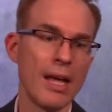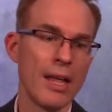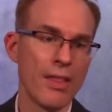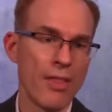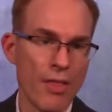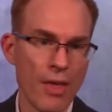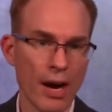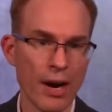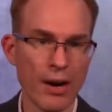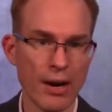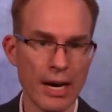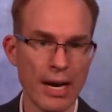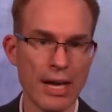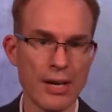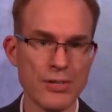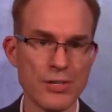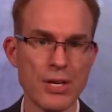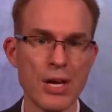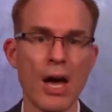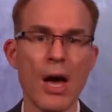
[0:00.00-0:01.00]
there it
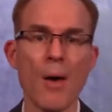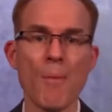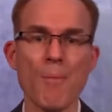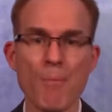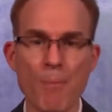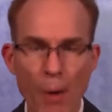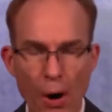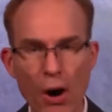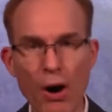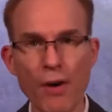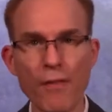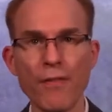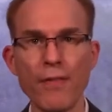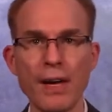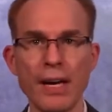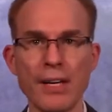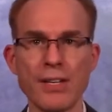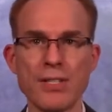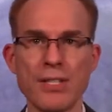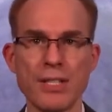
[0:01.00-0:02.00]
is.
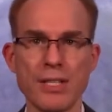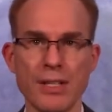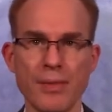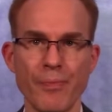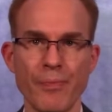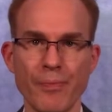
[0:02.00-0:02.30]
Perfect.